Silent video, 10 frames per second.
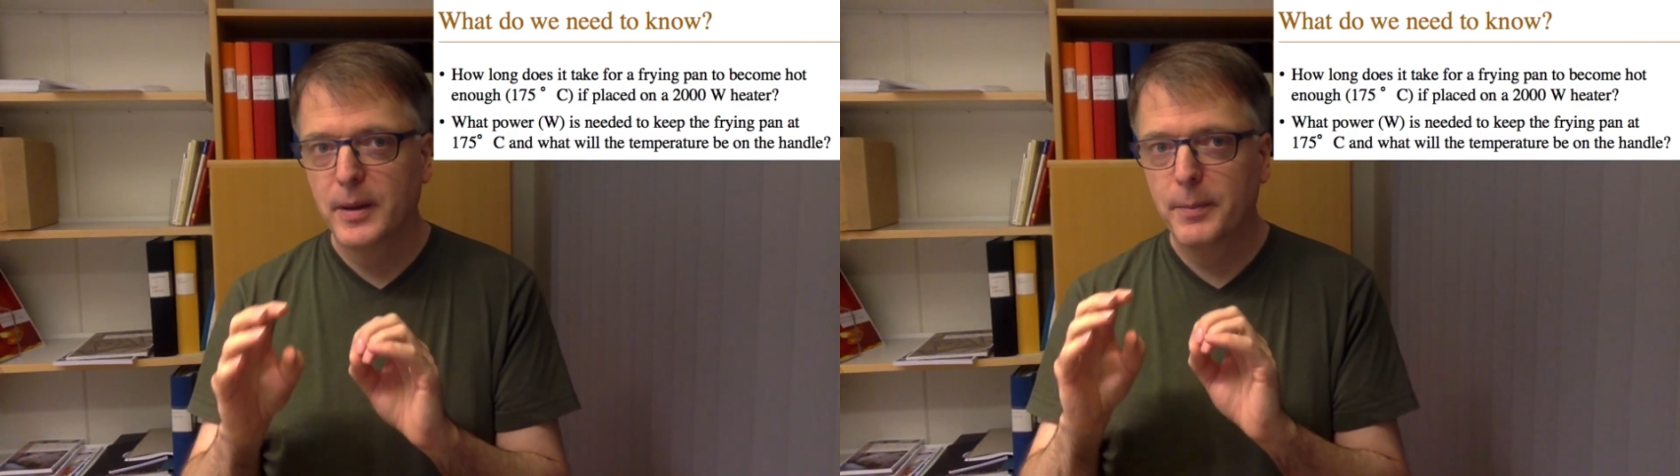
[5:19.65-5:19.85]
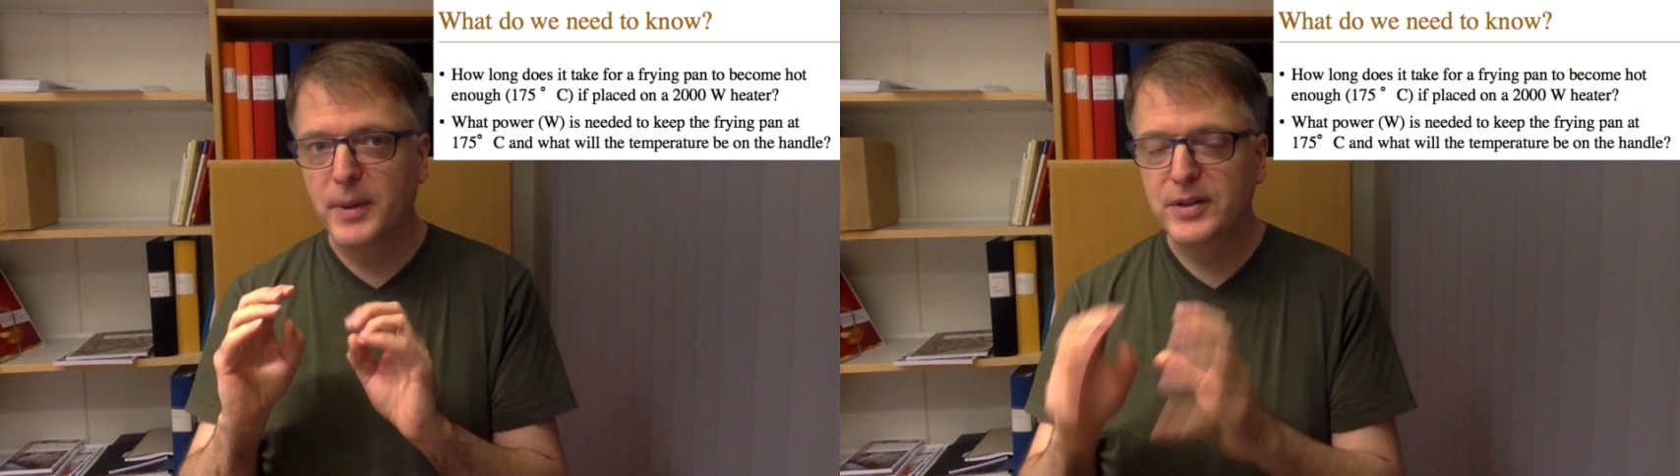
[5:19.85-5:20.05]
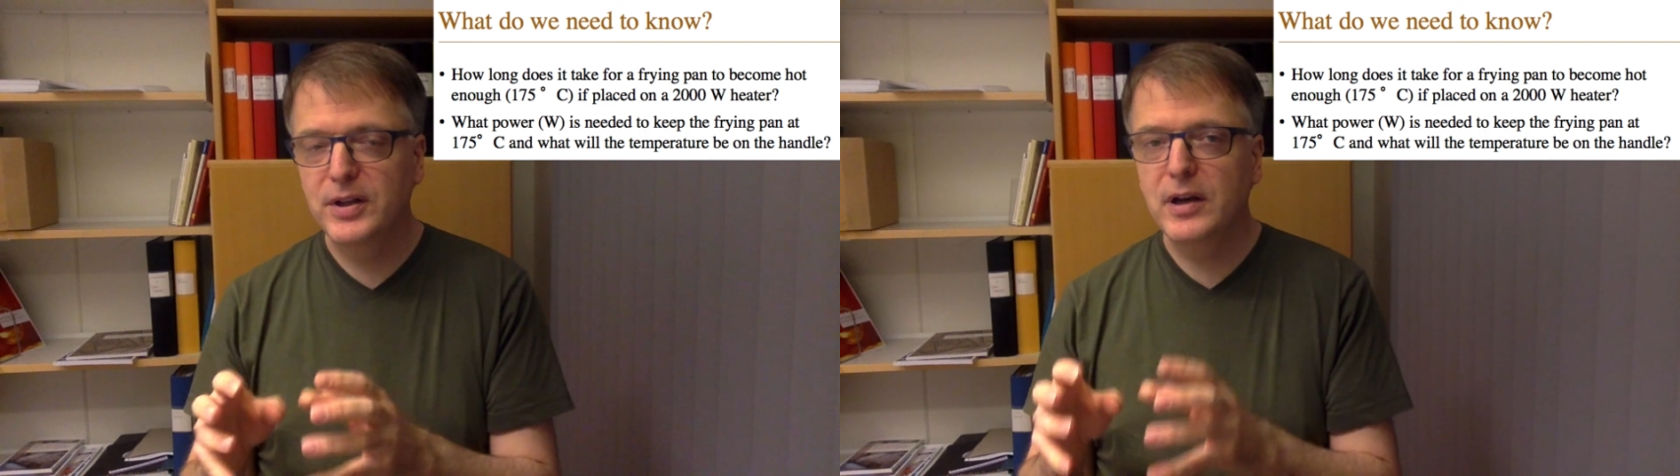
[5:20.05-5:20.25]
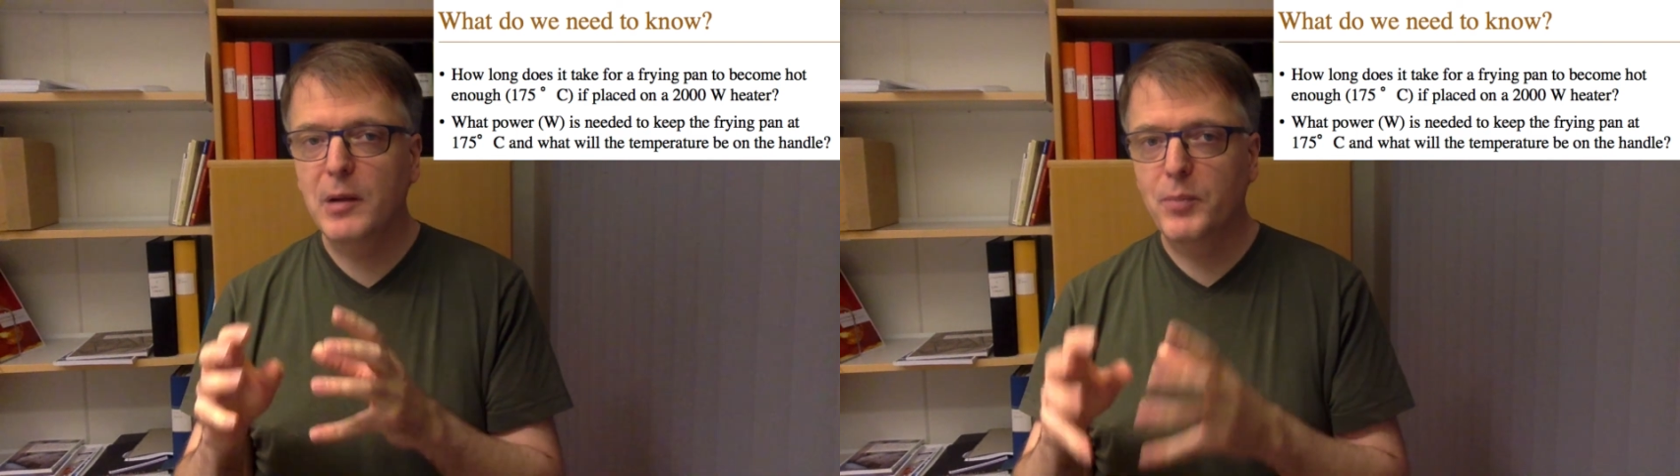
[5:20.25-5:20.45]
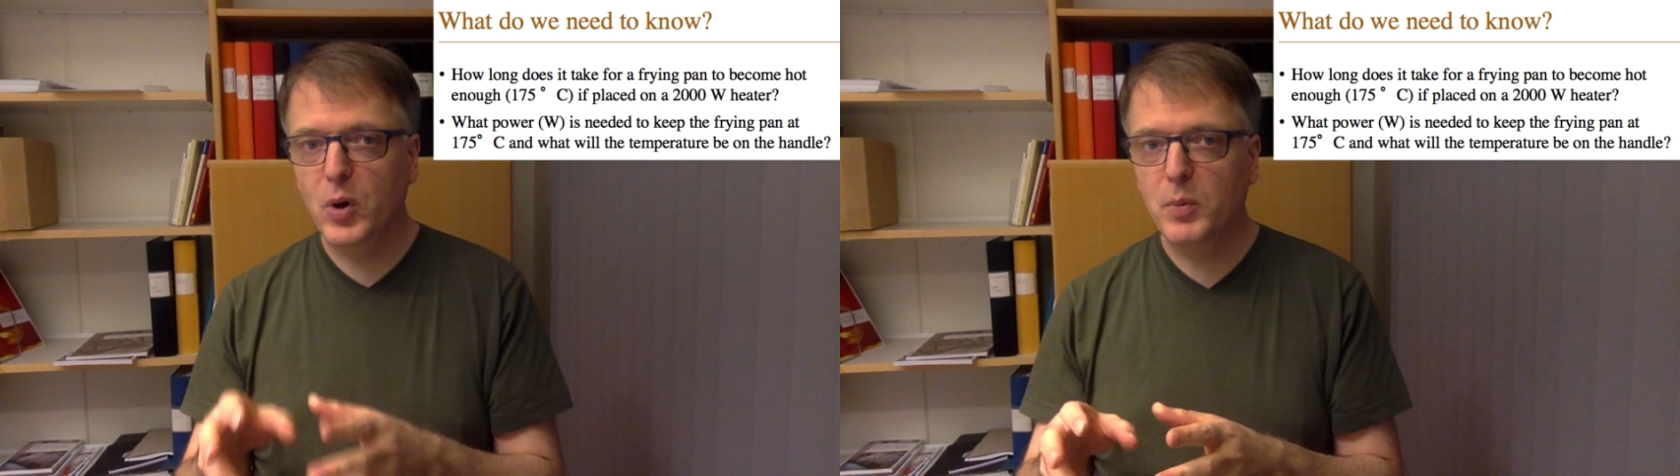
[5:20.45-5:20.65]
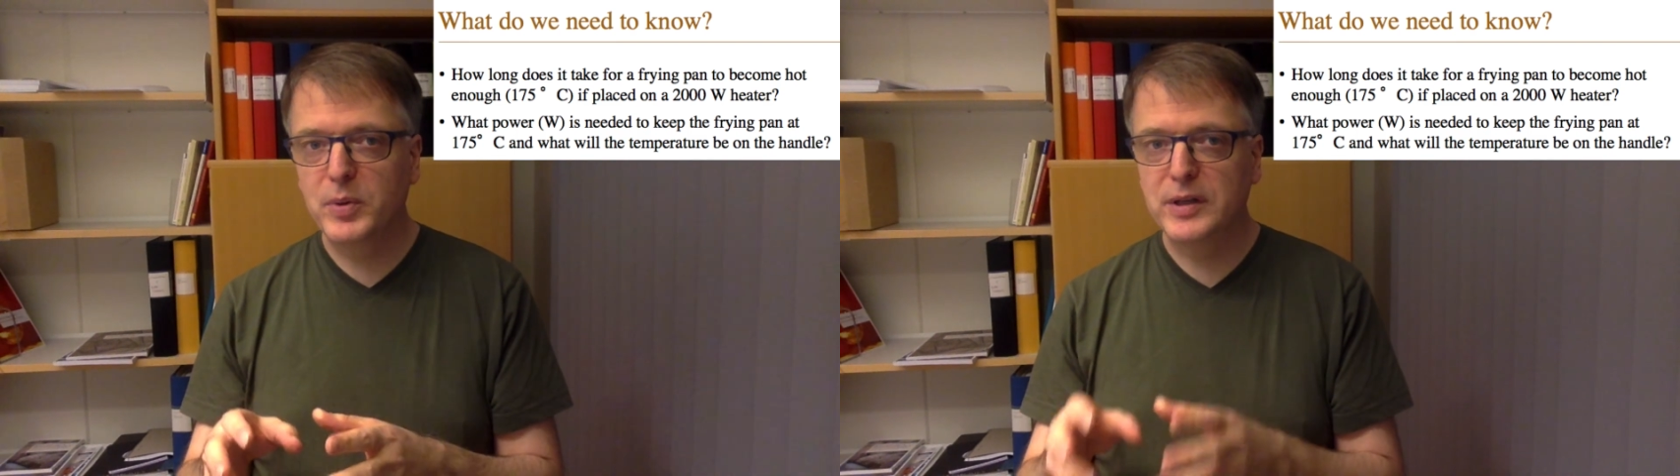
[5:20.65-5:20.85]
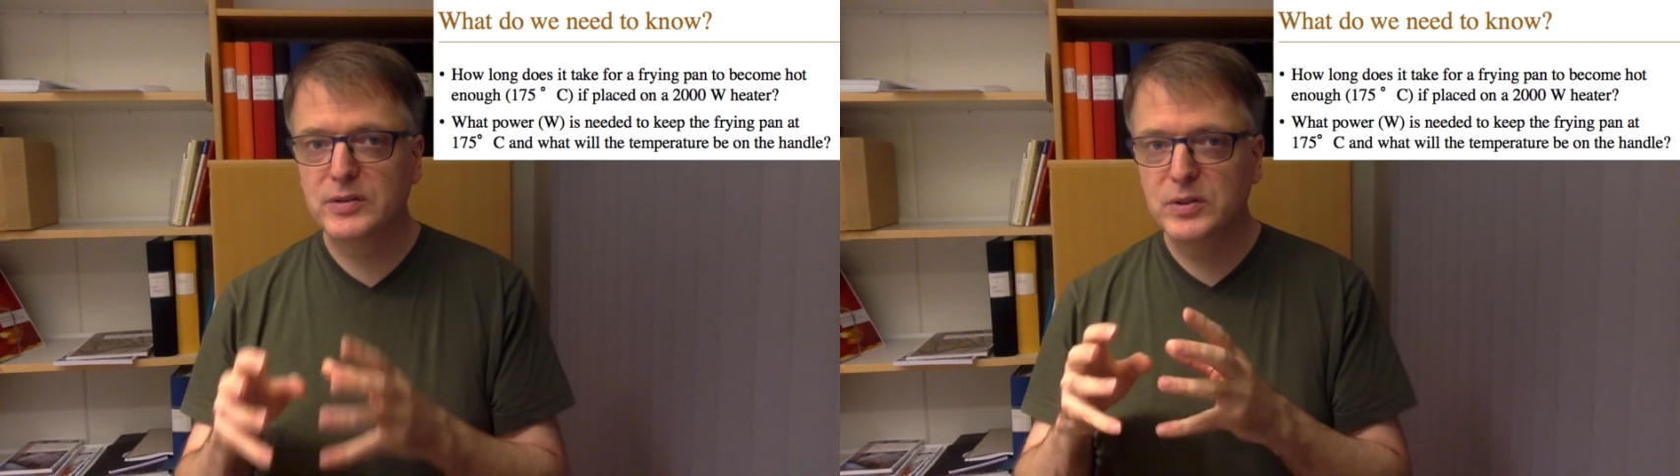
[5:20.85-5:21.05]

material properties,